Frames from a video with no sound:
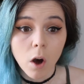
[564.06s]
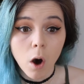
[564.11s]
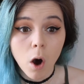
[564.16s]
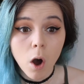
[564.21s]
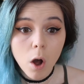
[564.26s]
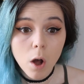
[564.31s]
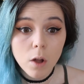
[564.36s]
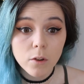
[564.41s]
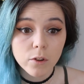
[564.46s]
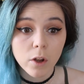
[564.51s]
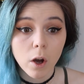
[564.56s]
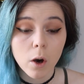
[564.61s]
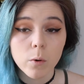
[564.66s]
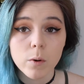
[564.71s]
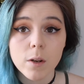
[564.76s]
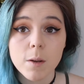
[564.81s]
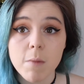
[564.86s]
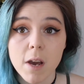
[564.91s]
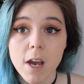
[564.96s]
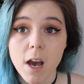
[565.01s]
Hurts
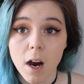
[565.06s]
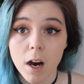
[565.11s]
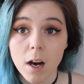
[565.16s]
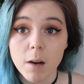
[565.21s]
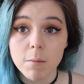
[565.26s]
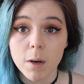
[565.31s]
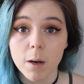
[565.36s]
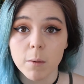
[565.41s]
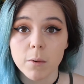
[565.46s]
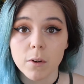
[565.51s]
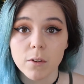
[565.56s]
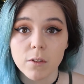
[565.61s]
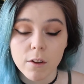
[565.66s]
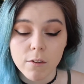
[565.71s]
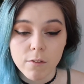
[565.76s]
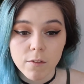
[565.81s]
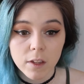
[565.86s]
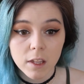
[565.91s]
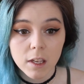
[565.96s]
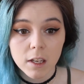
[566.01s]
holding my arm up because I
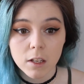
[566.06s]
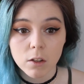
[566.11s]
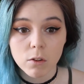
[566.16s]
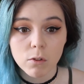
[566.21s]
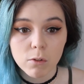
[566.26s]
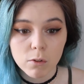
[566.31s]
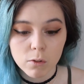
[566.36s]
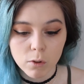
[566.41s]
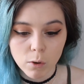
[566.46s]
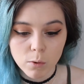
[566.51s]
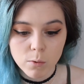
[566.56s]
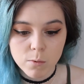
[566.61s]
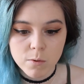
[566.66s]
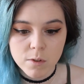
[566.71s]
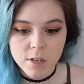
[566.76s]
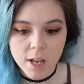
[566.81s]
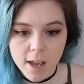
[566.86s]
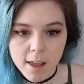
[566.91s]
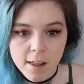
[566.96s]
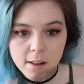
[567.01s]
feel like it's so
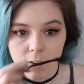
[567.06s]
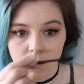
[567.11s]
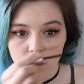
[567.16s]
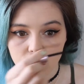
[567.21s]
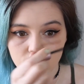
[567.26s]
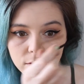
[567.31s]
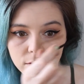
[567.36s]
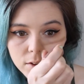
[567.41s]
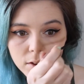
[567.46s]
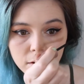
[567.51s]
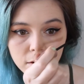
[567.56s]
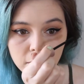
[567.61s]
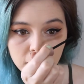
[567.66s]
tense.